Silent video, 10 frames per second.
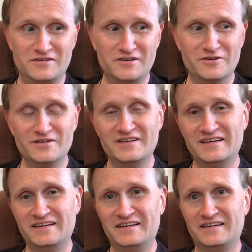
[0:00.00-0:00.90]
deal,
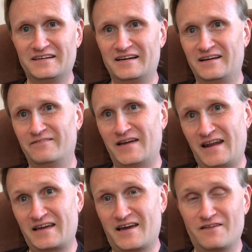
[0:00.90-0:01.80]
um,
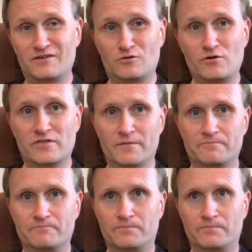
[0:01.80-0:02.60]
and I kind of ignored them.